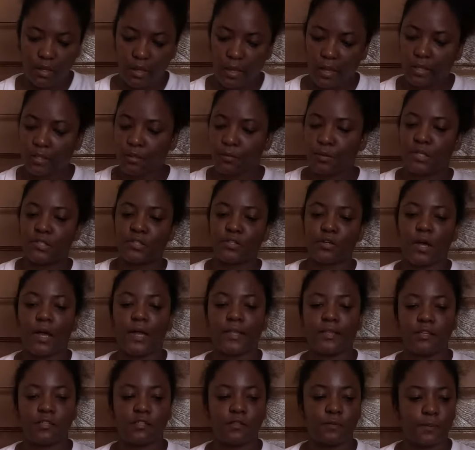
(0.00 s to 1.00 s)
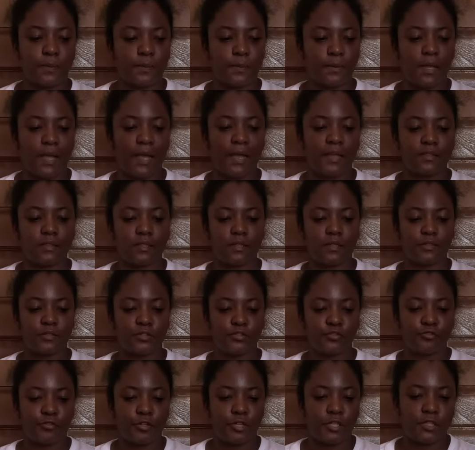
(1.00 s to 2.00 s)
Anyway, so at this at
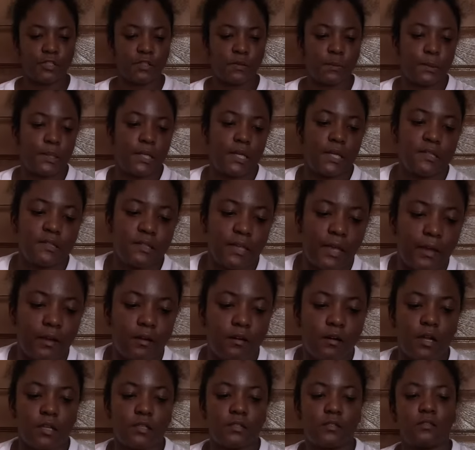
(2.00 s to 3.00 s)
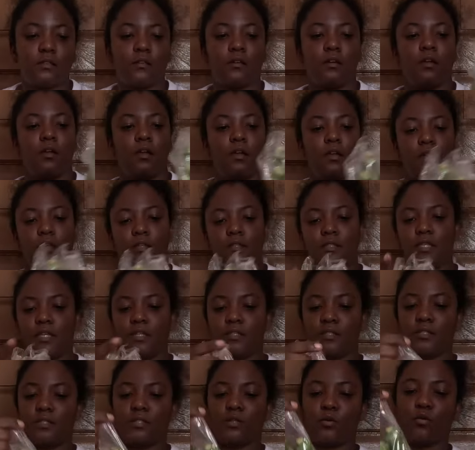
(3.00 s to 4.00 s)
this greens place, I got
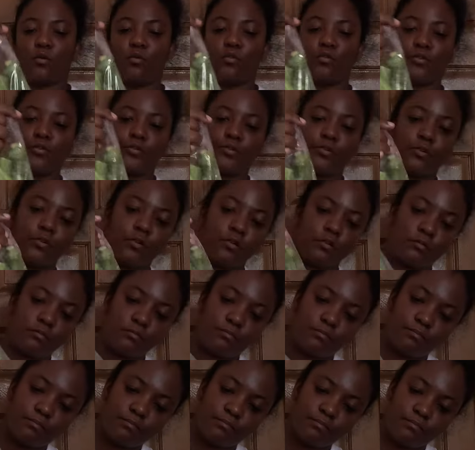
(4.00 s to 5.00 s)
this okra.